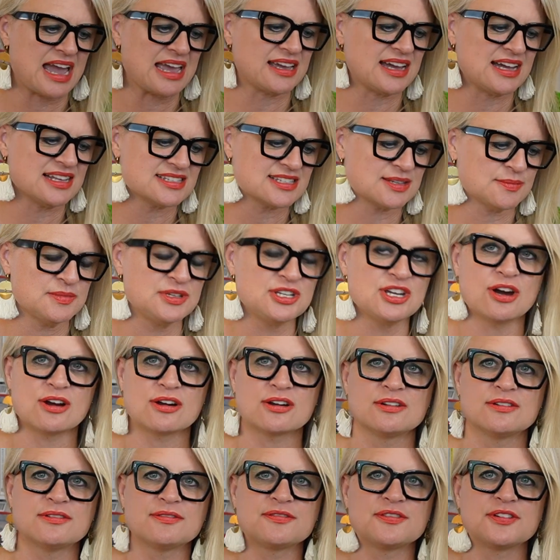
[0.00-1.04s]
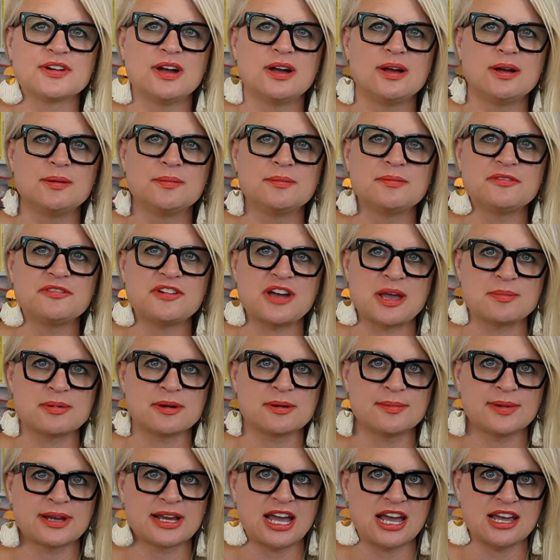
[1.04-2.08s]
I got some yarn from Fiber
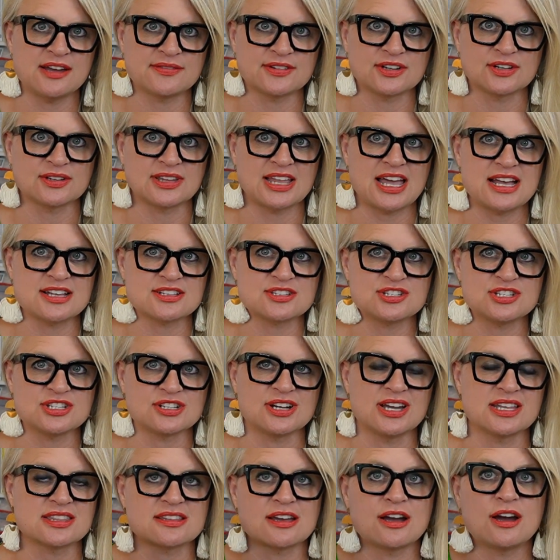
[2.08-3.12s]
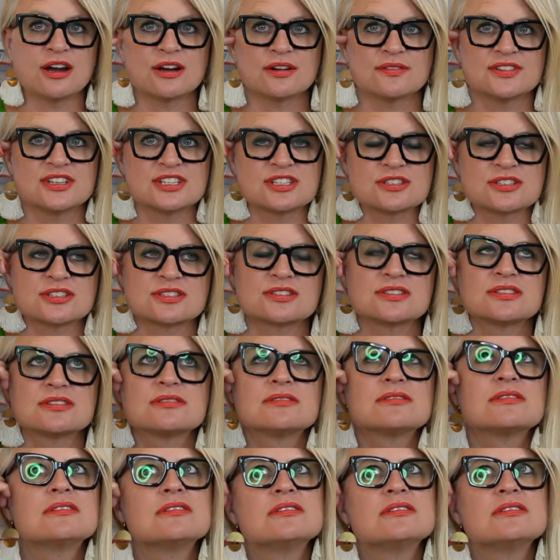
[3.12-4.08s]
MacGyver last year at the Harvest